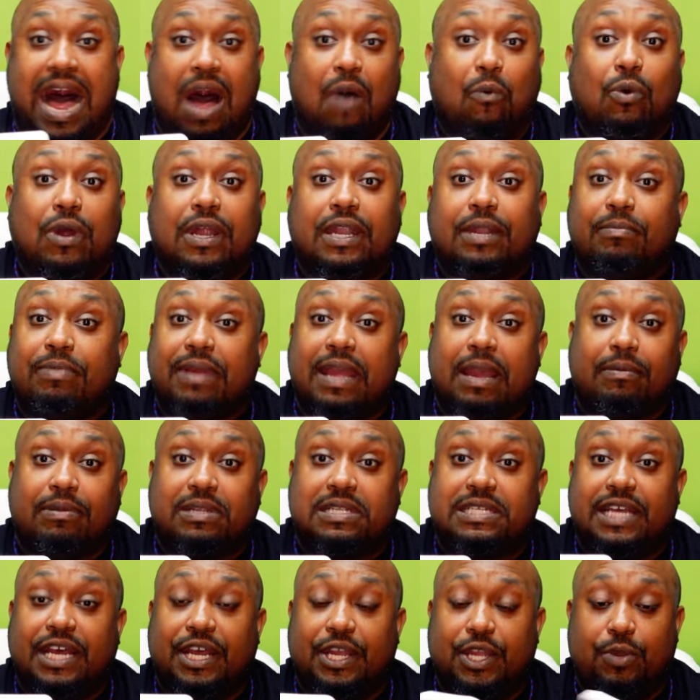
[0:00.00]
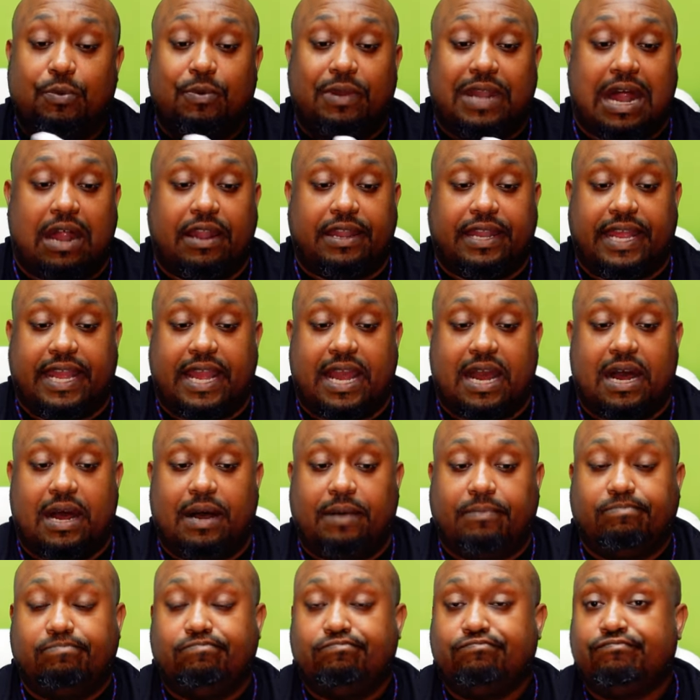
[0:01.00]
I wouldn't be able to tell you without a
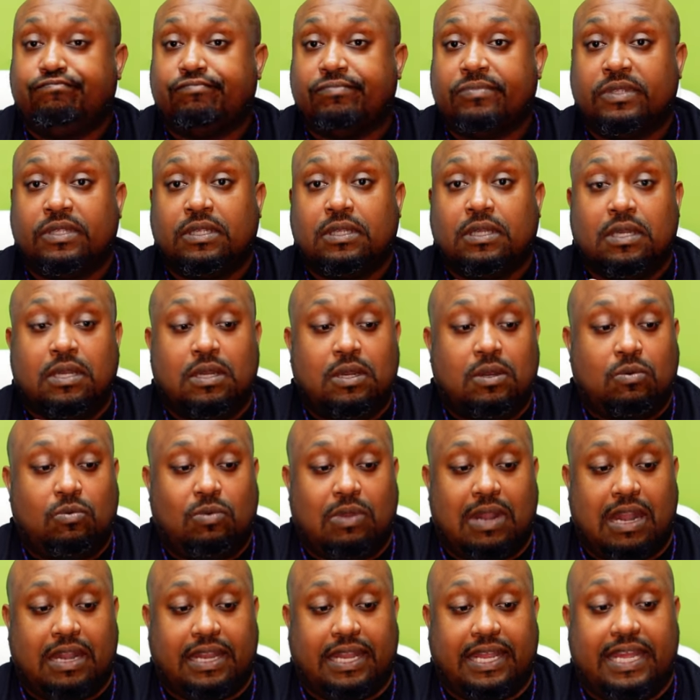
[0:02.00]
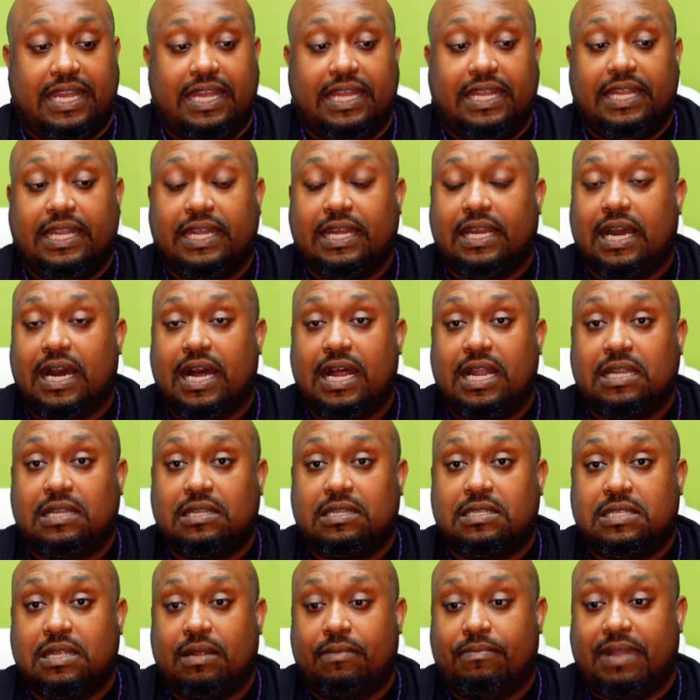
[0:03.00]
um, without a heating
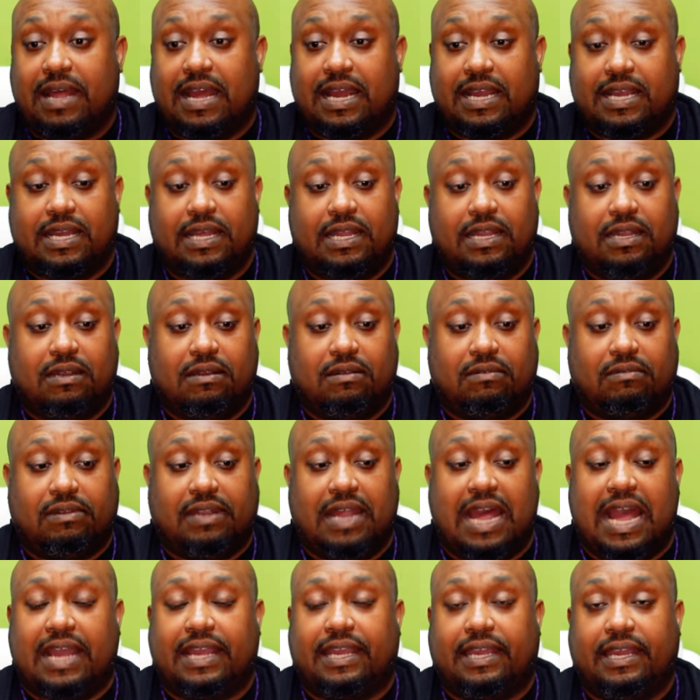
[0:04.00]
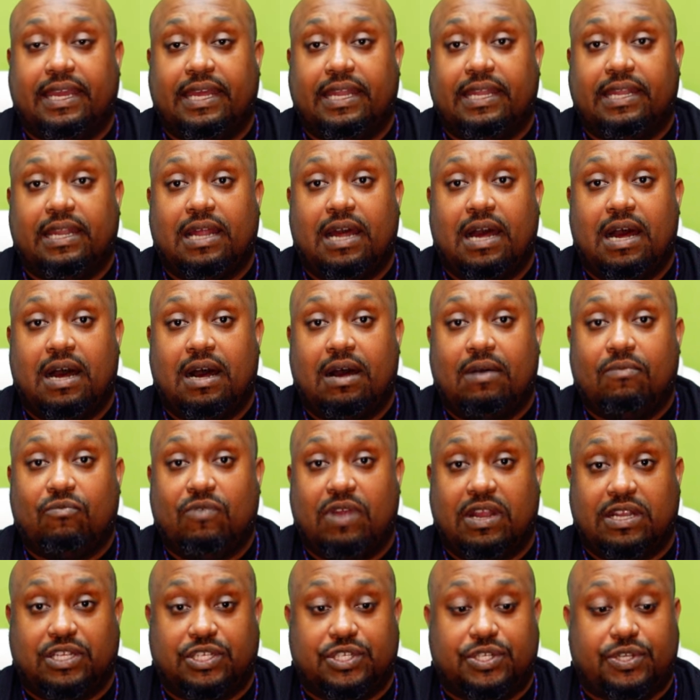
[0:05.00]
gun, some that can that can um,
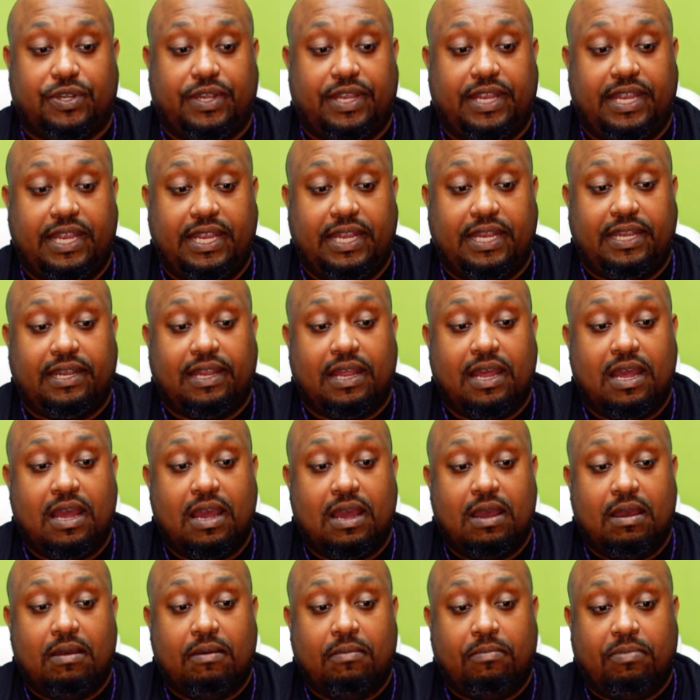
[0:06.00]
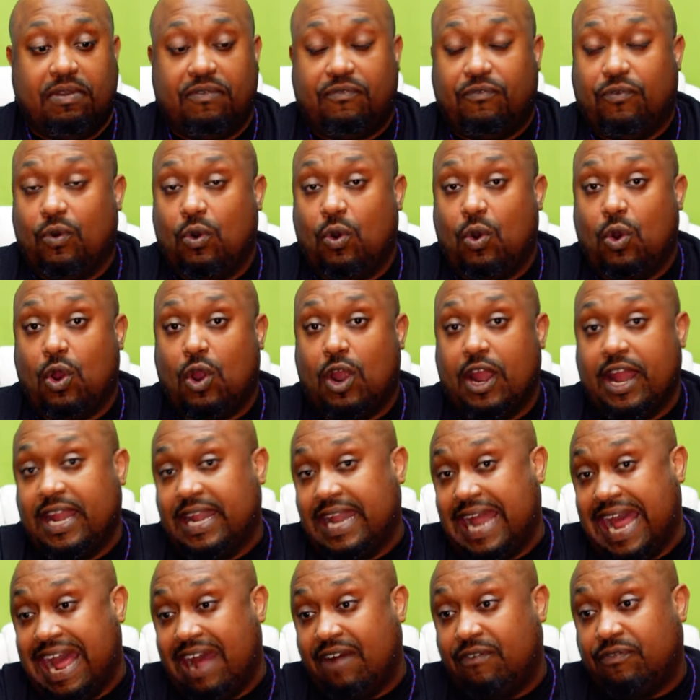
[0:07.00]
register heat before
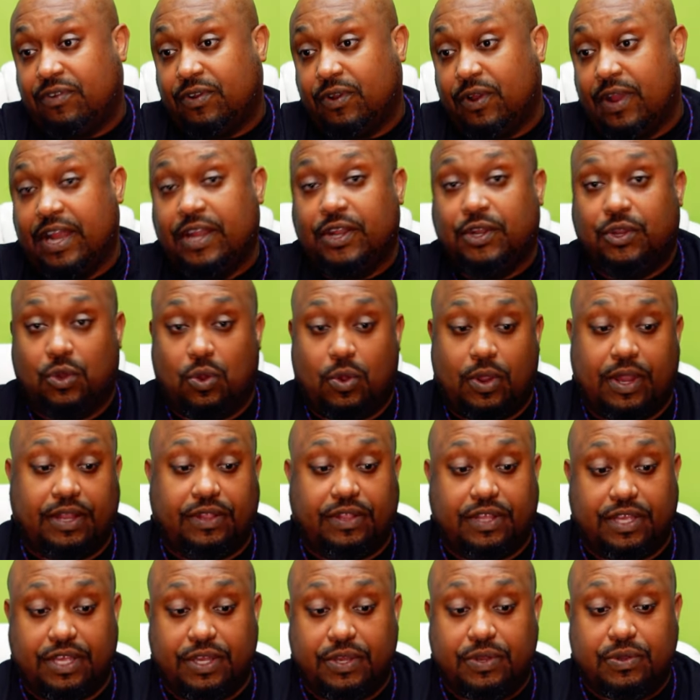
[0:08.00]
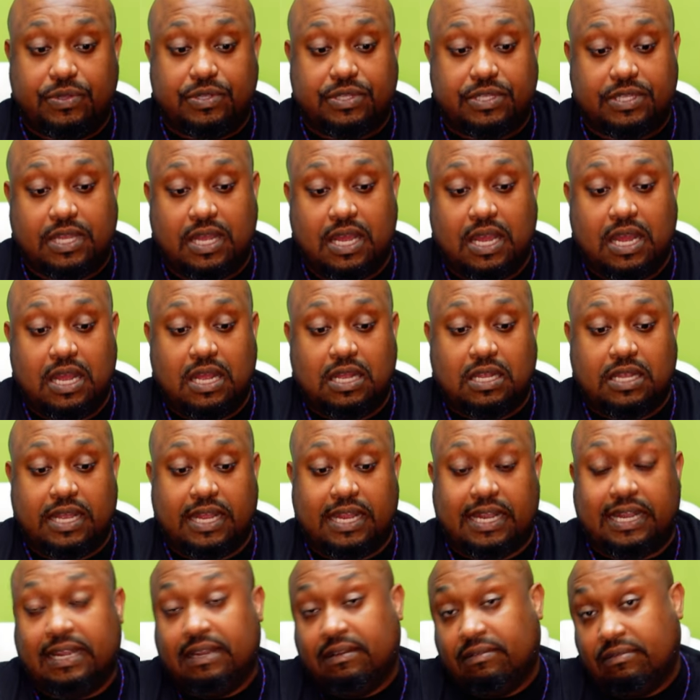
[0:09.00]
and after and during the use.
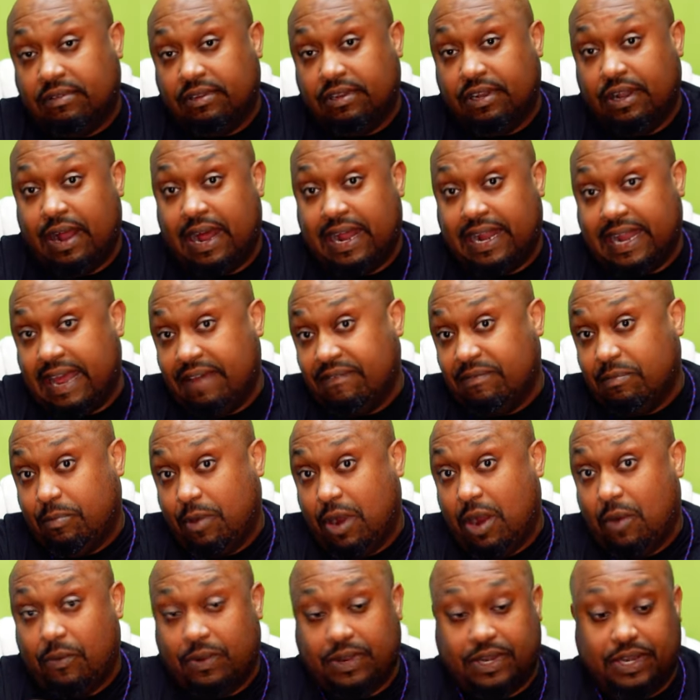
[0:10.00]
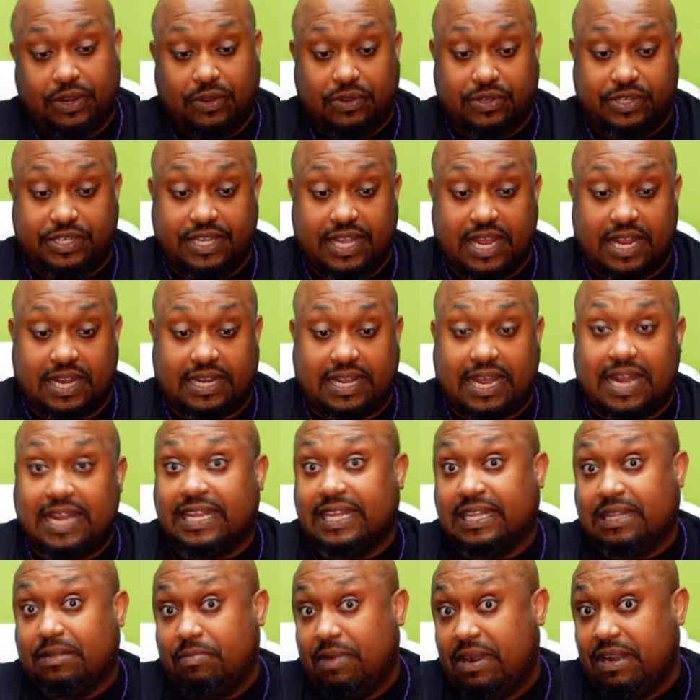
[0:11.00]
And you know, I haven't bought one of those yet. I
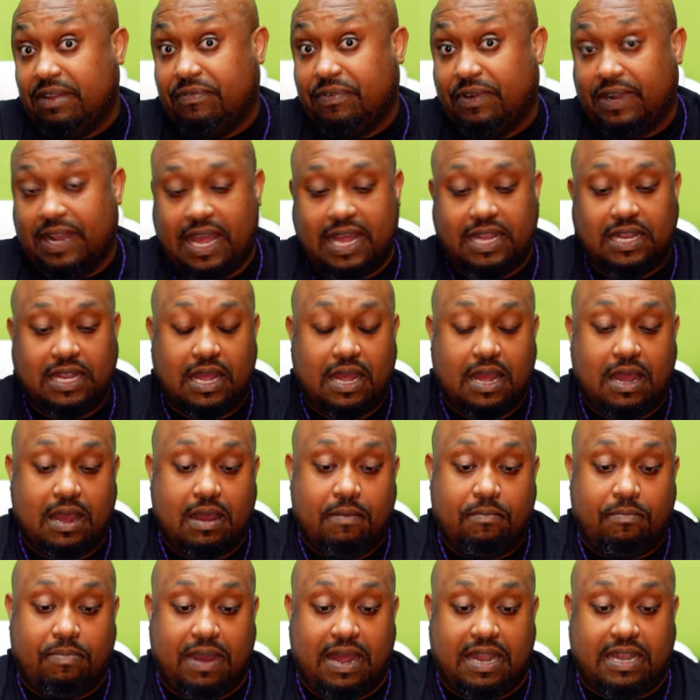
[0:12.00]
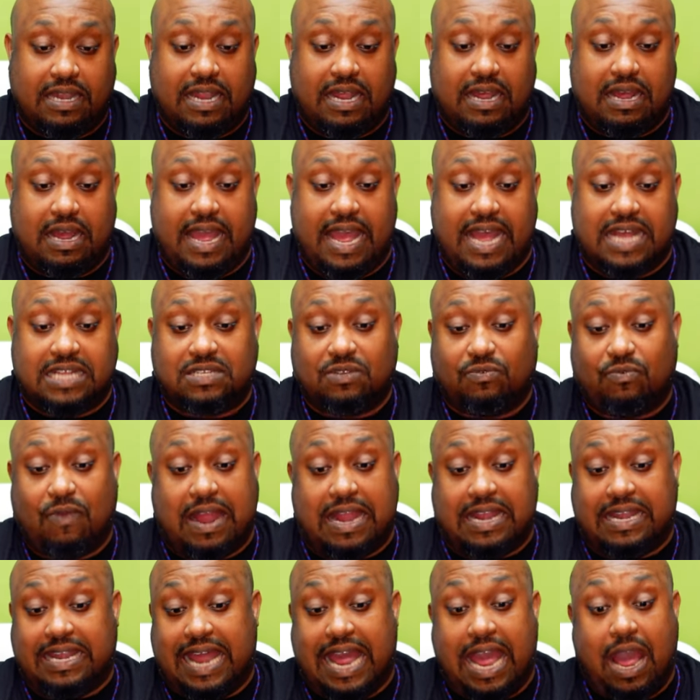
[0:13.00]
get the money for that. But as of
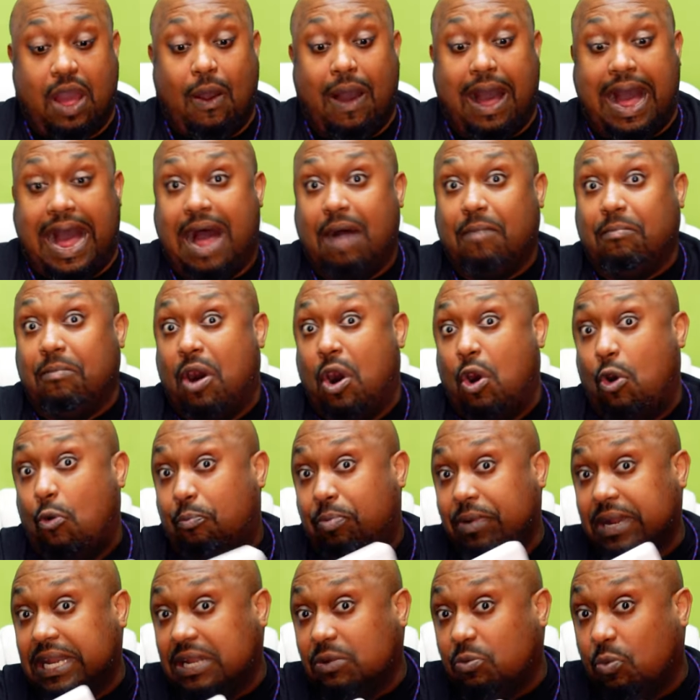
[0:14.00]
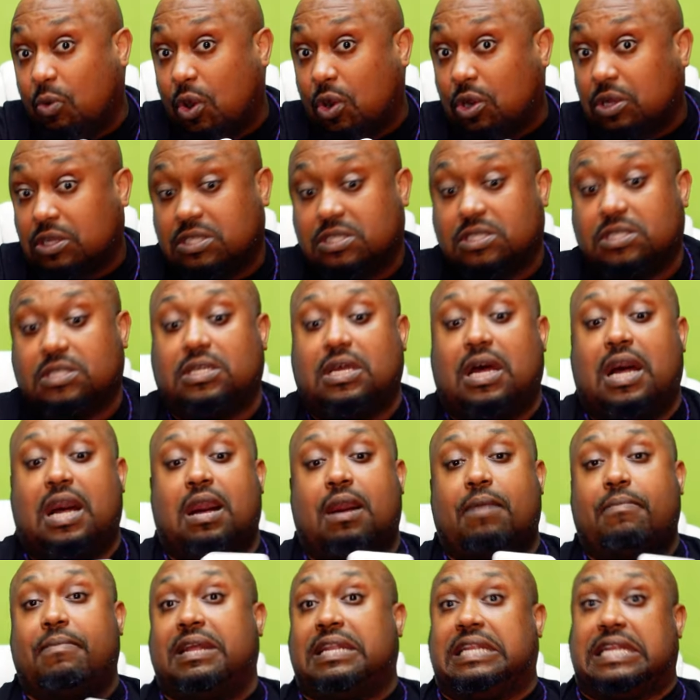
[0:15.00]
right now, I'm hoping it works.
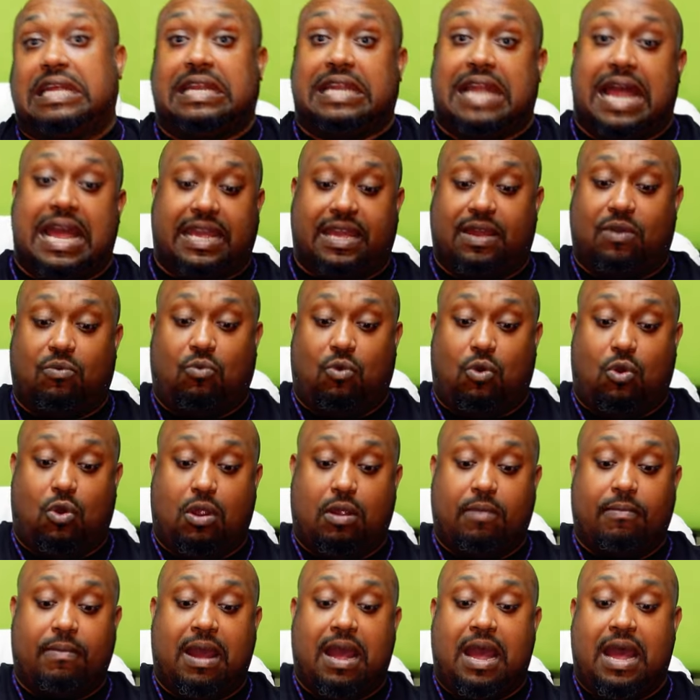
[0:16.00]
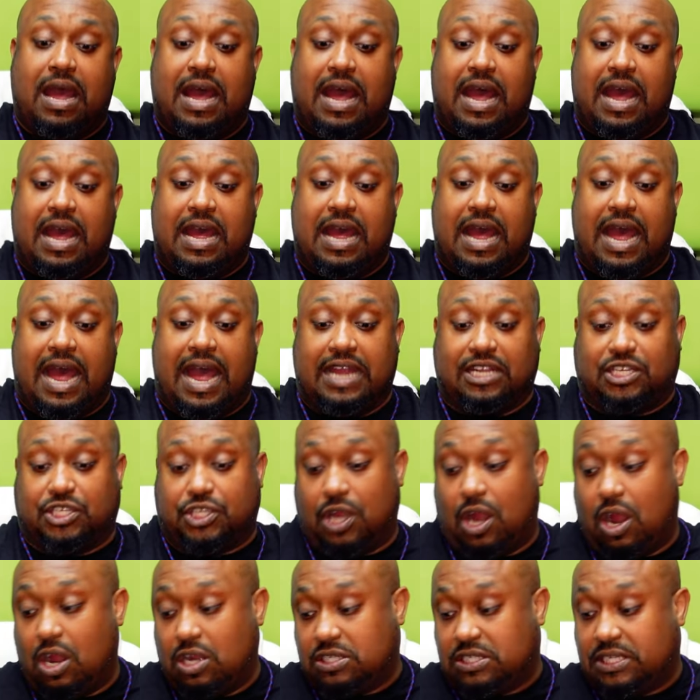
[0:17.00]
Um, it did not get warm. I
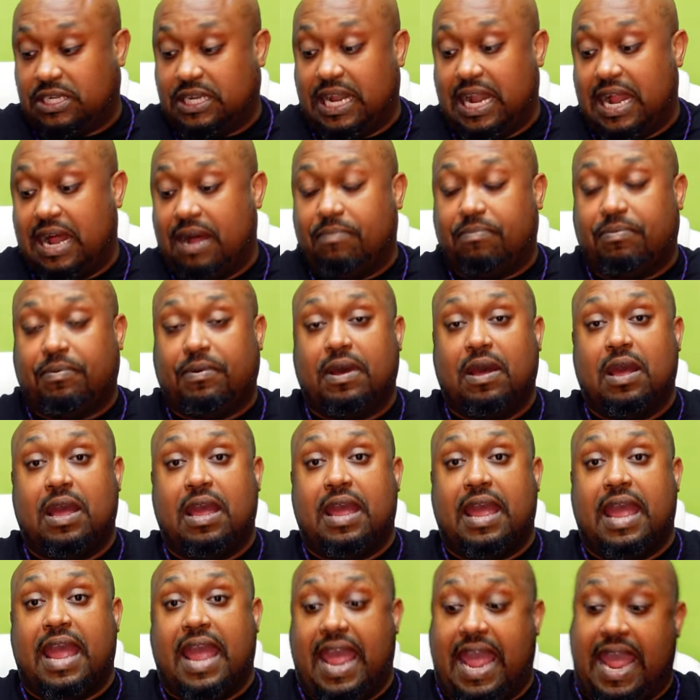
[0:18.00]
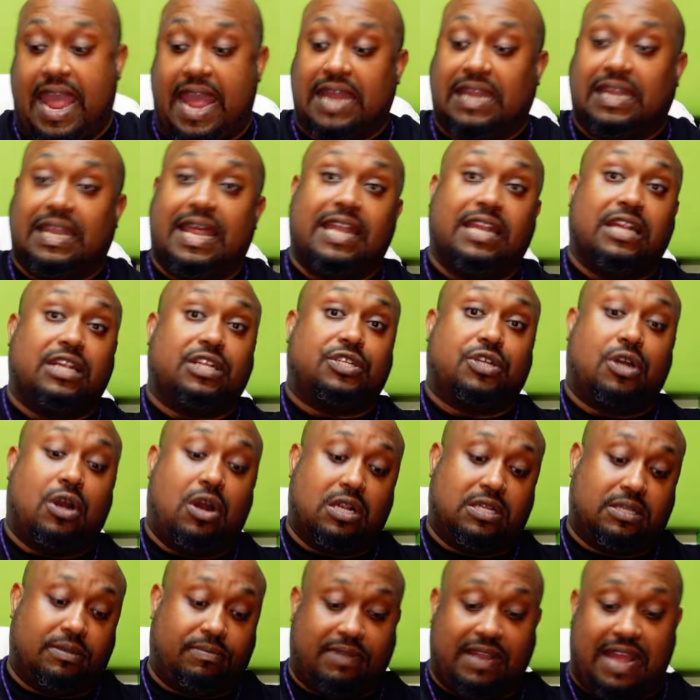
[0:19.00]
charged it up and let it
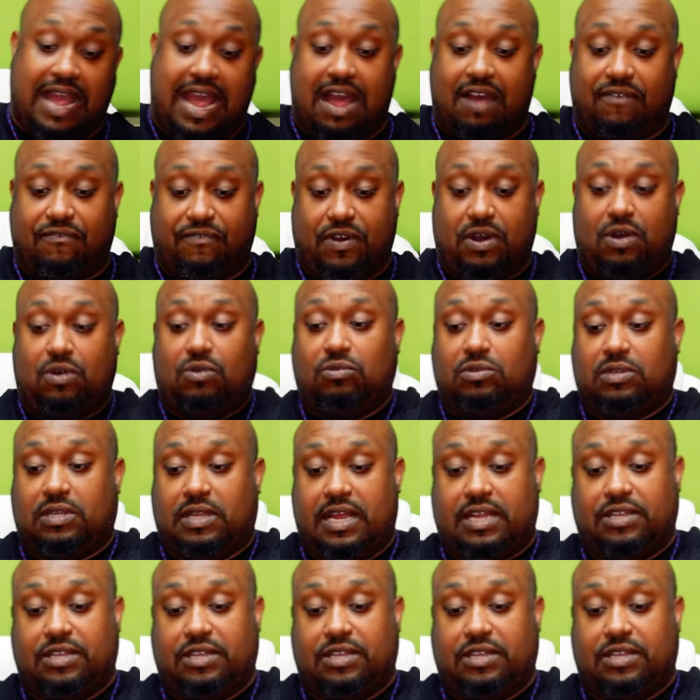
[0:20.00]
charge up the iPhone.